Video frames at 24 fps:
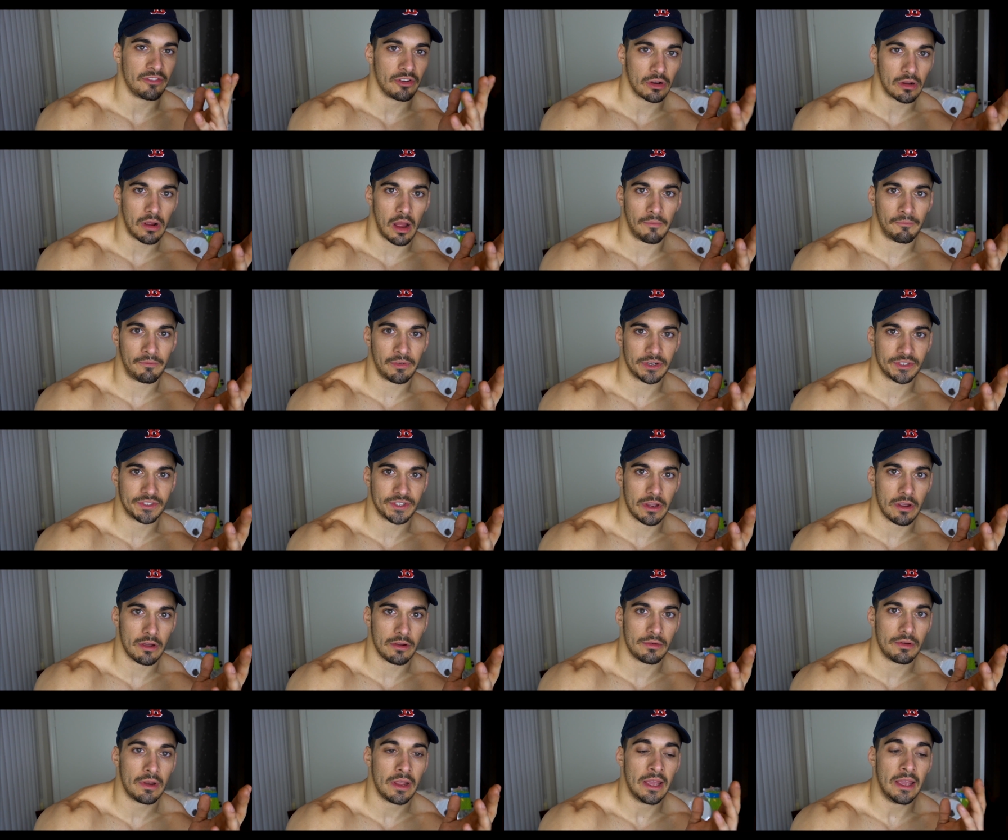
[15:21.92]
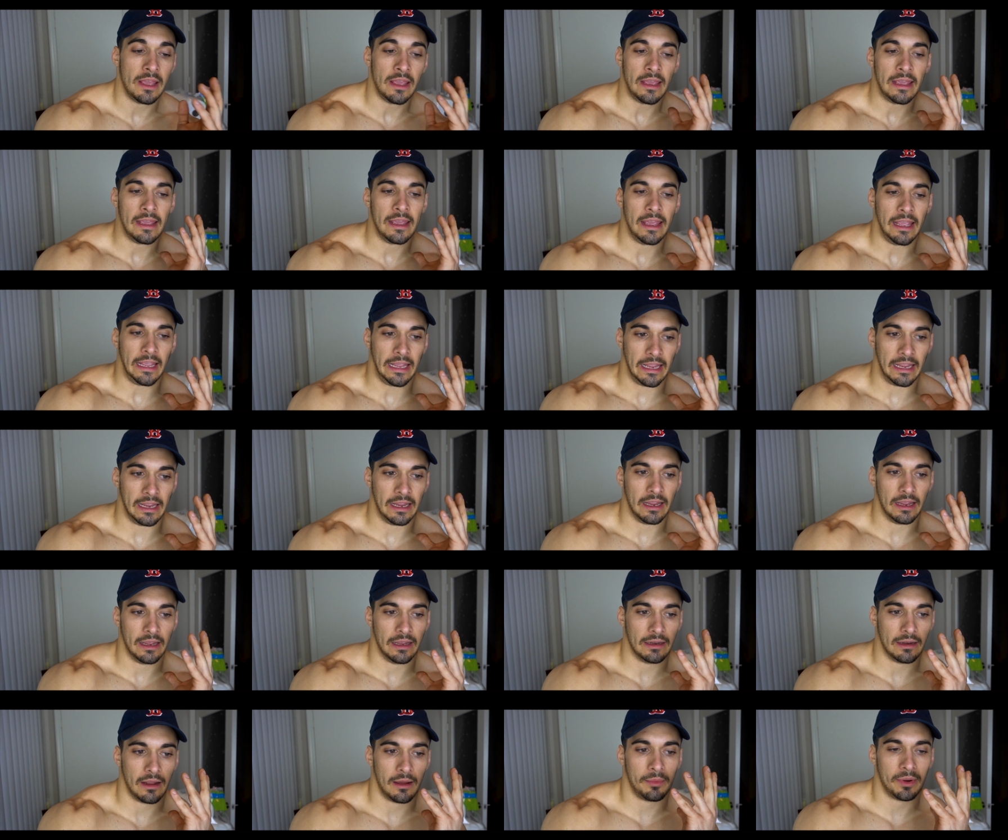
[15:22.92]
of your comfort zone.
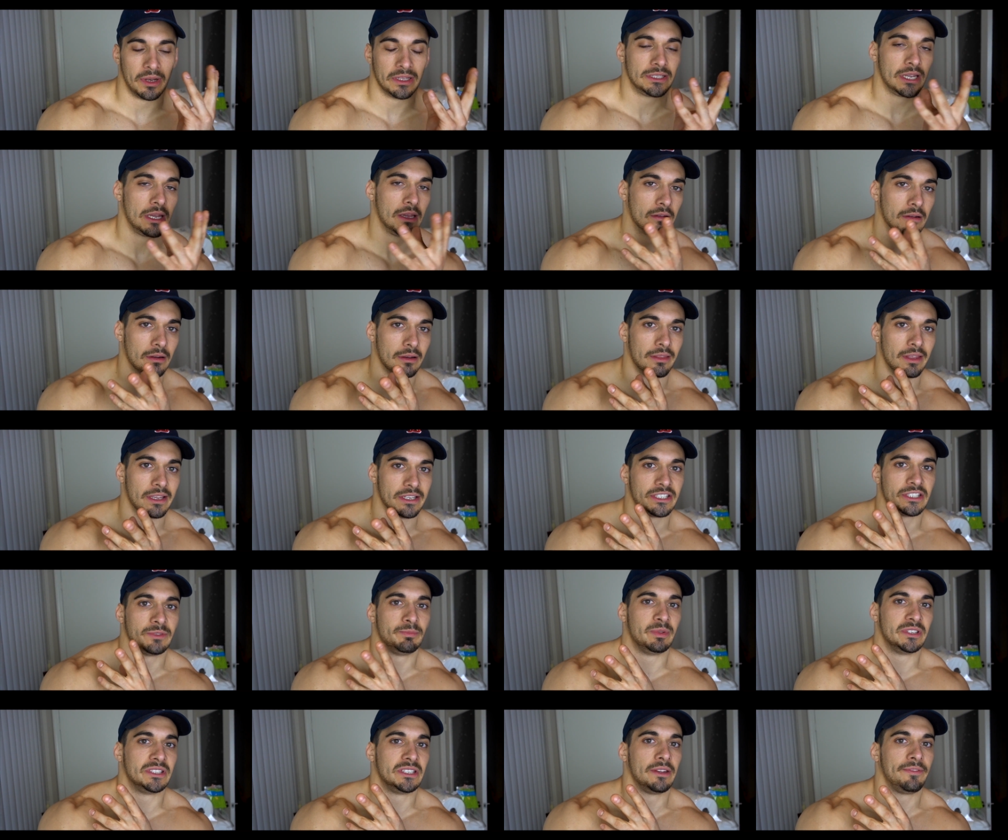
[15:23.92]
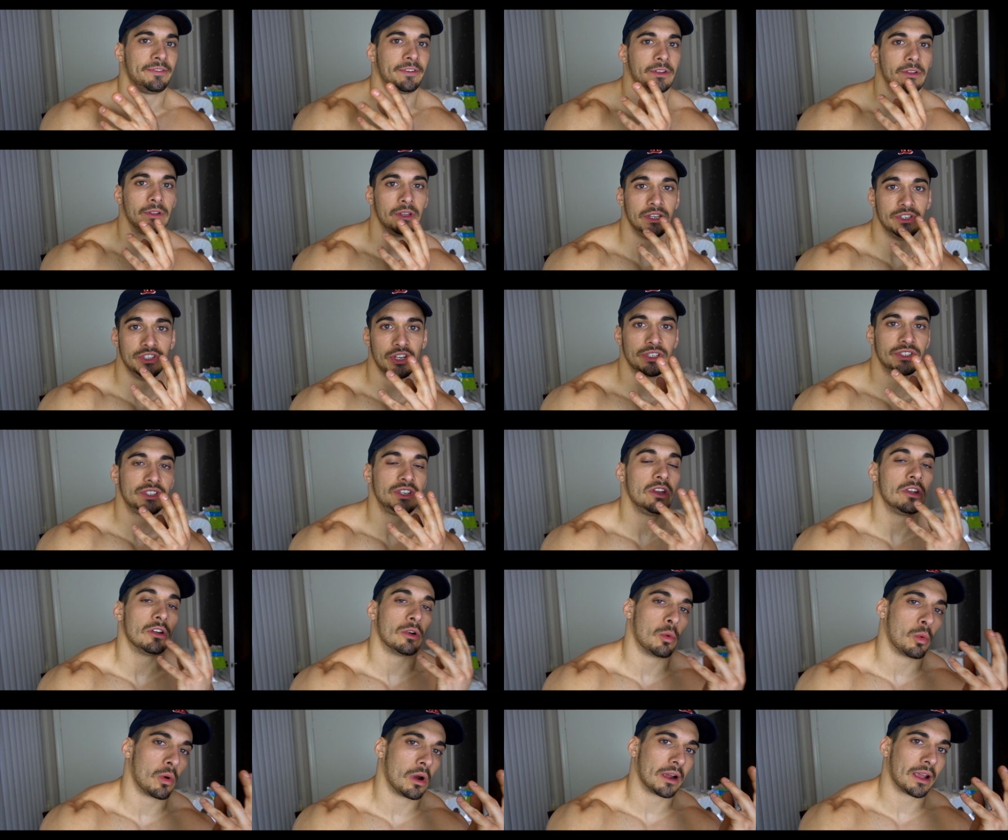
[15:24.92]
And I'm going to tailor this specifically just to
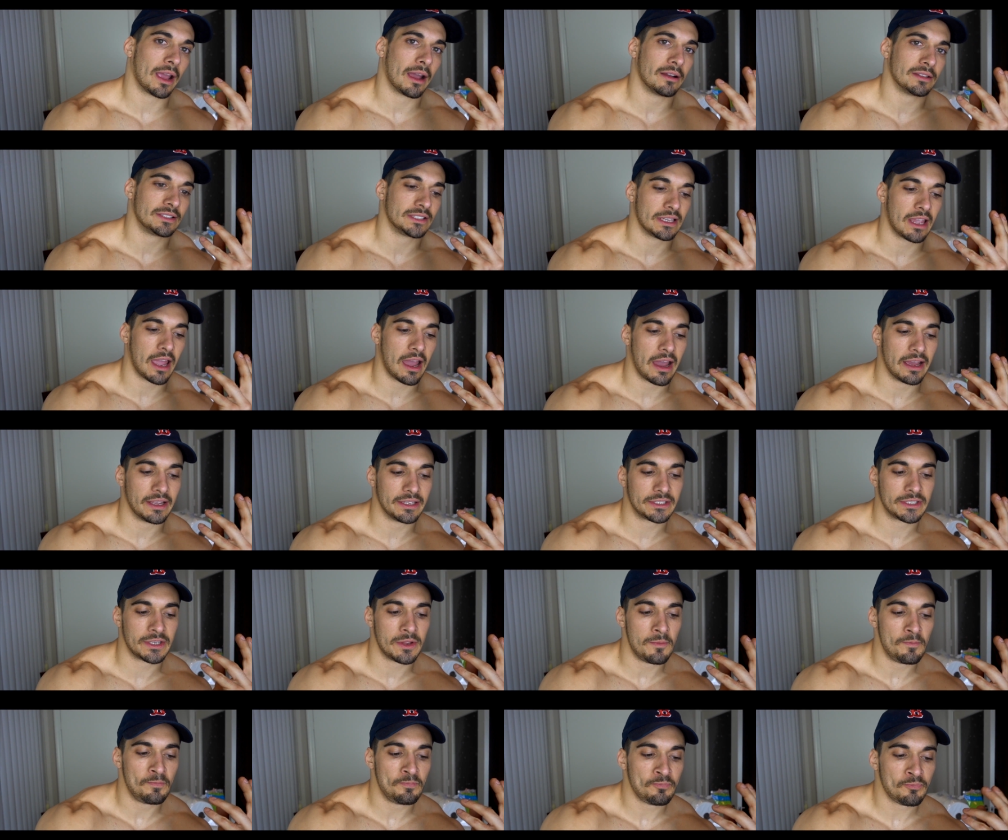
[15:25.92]
your workouts, guys.